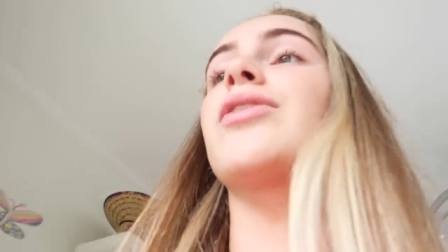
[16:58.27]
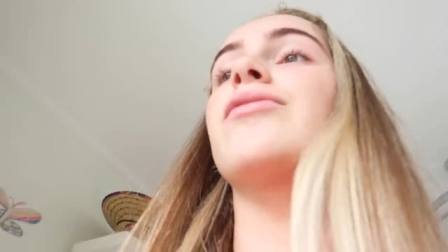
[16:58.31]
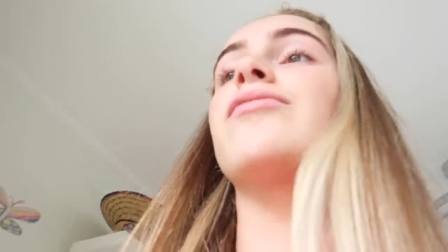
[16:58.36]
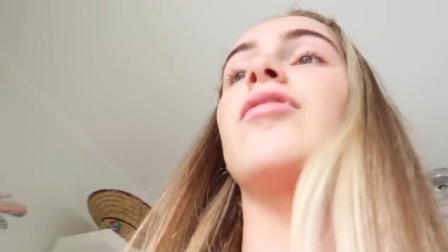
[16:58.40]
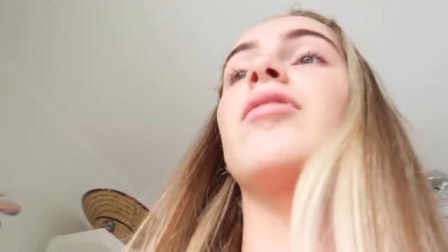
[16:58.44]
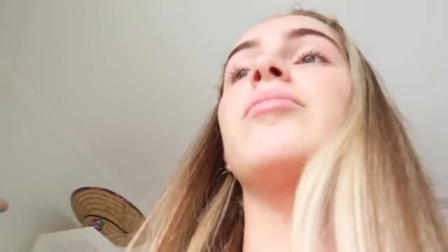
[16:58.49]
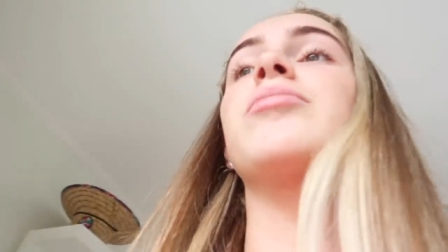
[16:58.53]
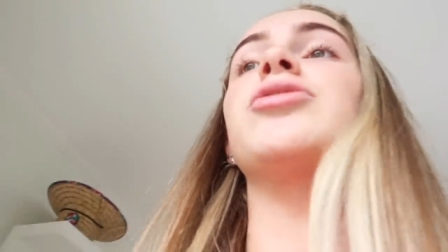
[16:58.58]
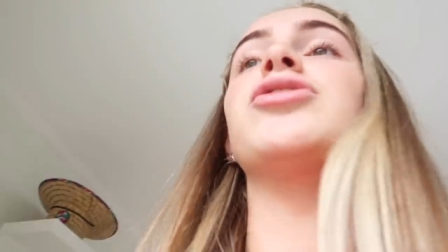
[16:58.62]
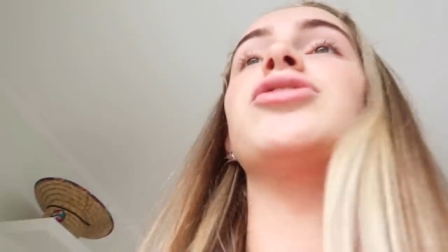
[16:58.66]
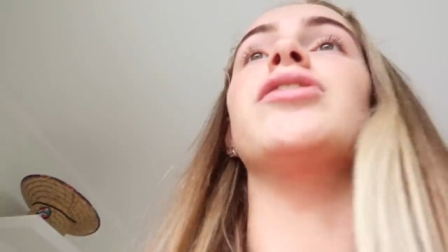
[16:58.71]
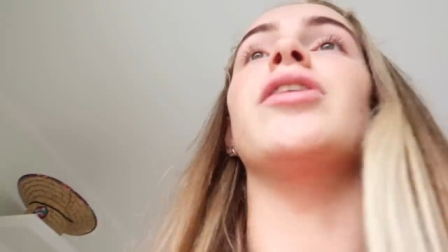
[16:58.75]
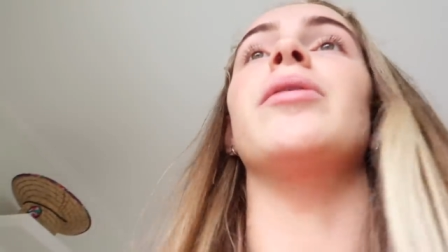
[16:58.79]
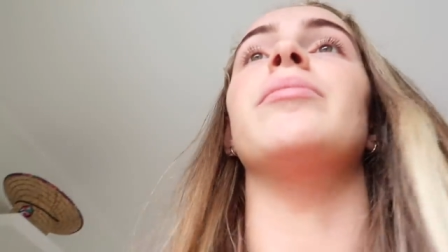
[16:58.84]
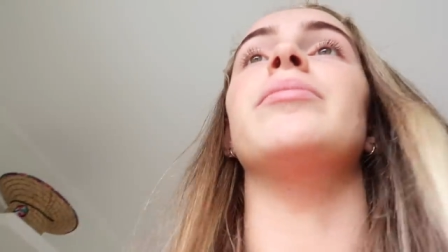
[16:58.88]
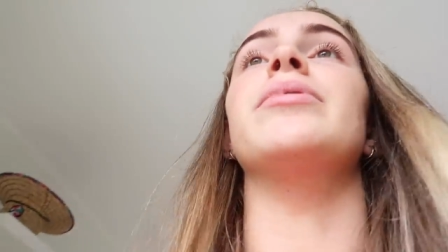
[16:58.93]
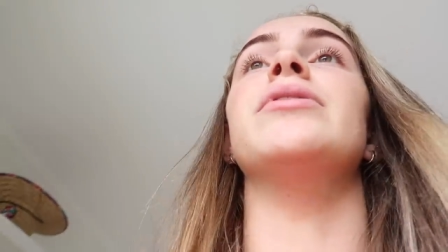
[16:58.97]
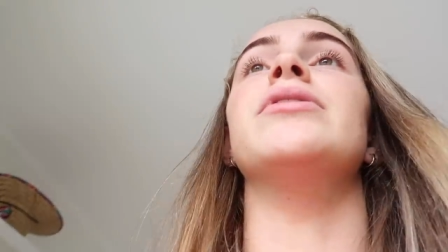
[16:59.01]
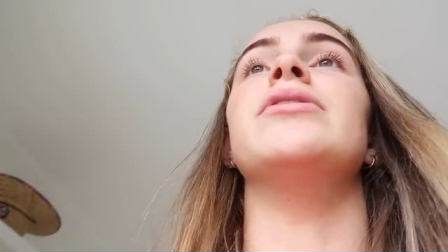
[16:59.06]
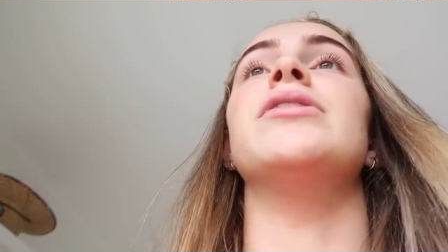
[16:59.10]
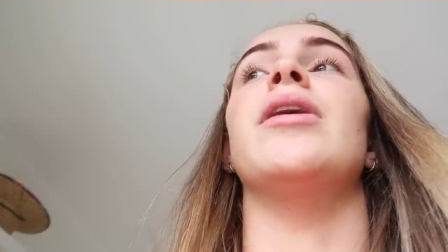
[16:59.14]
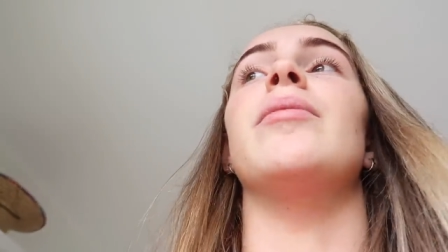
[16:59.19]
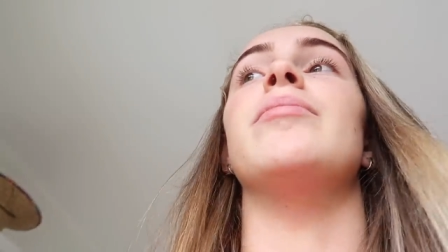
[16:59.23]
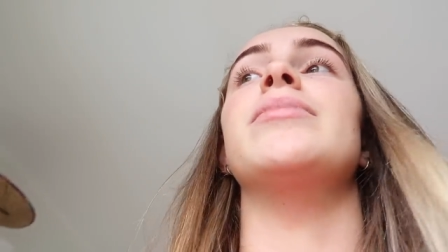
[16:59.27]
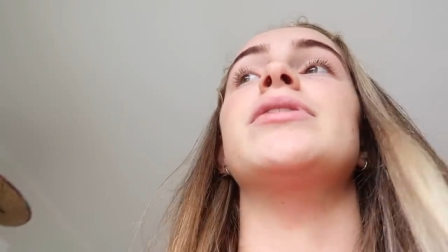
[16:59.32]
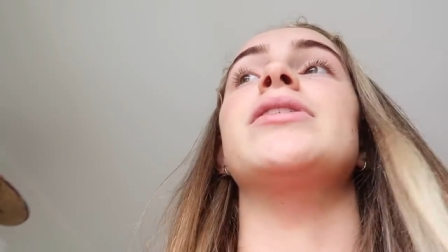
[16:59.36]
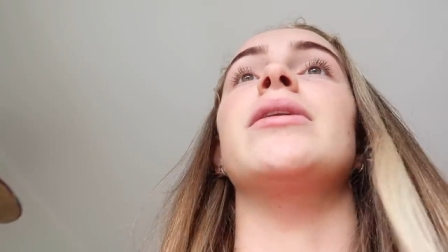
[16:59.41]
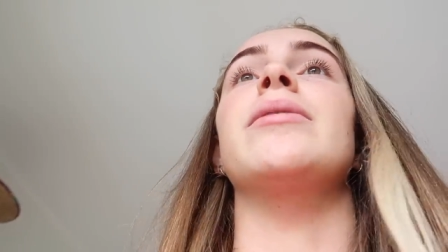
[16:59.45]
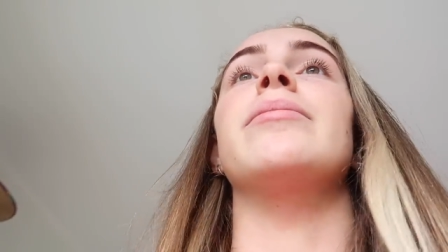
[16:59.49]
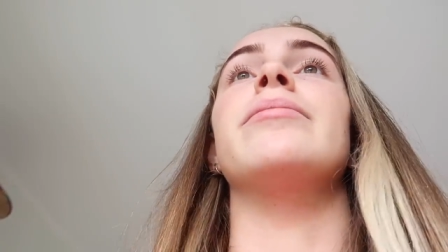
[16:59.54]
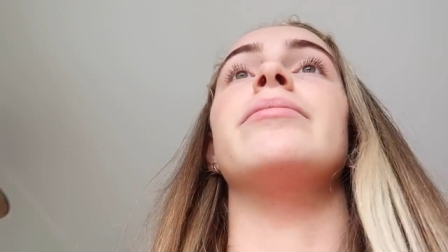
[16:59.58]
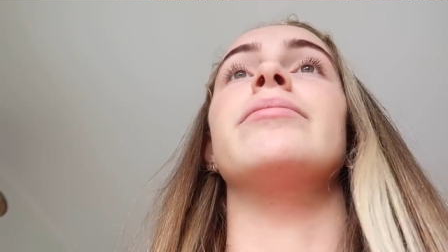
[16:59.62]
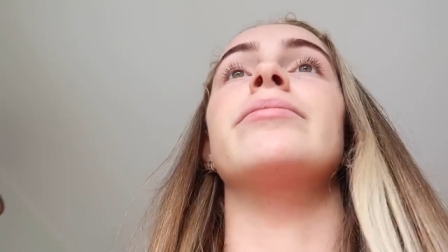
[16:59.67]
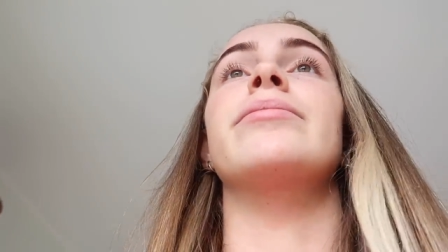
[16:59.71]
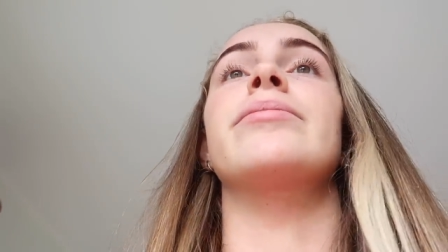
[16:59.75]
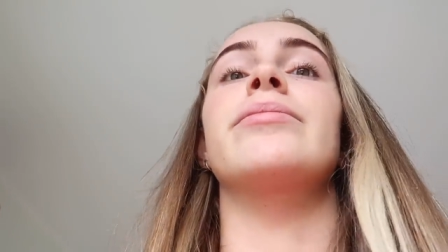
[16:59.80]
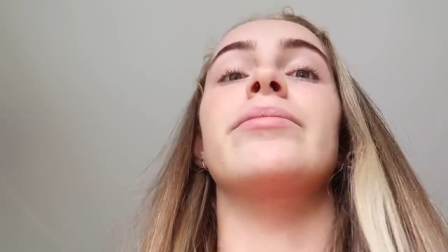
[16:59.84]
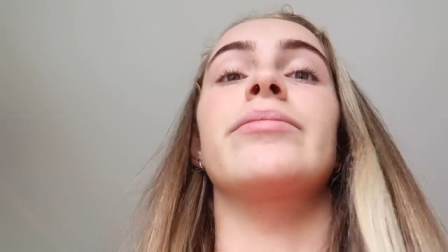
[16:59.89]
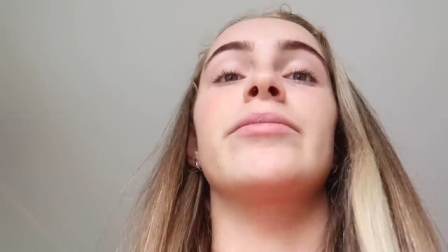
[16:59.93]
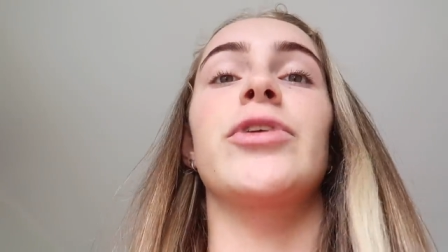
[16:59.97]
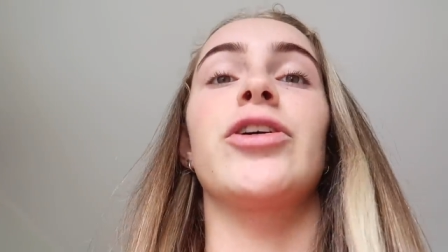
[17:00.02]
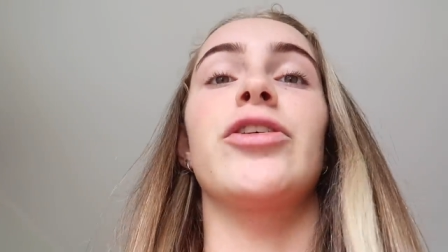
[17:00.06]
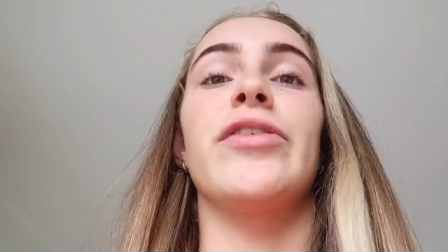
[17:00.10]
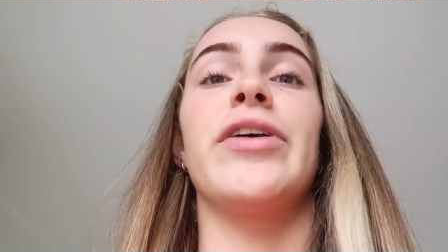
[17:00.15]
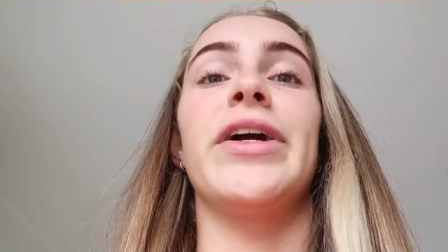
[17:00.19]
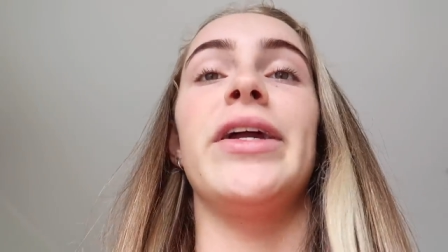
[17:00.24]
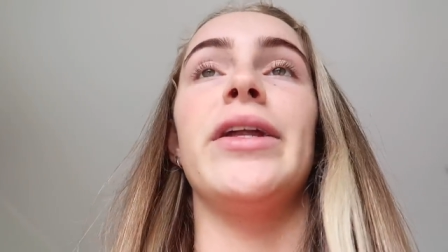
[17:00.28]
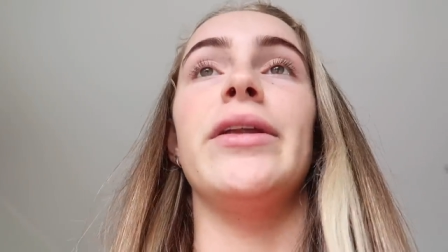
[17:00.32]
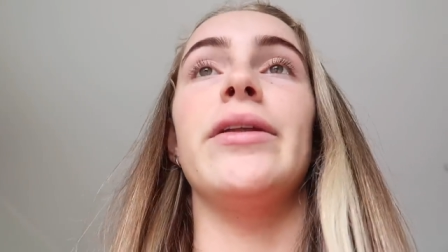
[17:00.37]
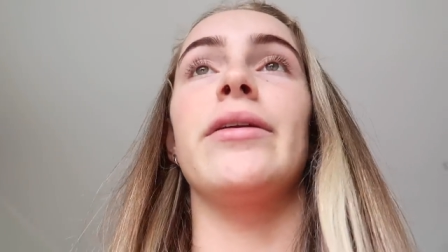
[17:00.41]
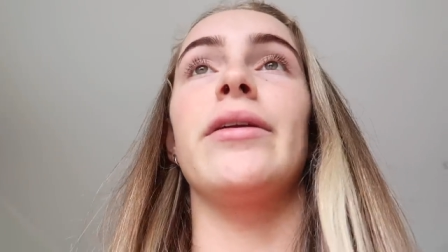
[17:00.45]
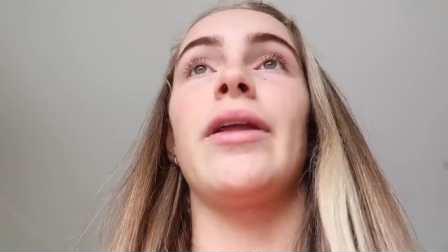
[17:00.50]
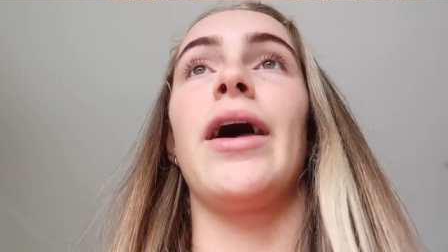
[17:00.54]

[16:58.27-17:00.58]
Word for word: to the rubbish dump and dump some green,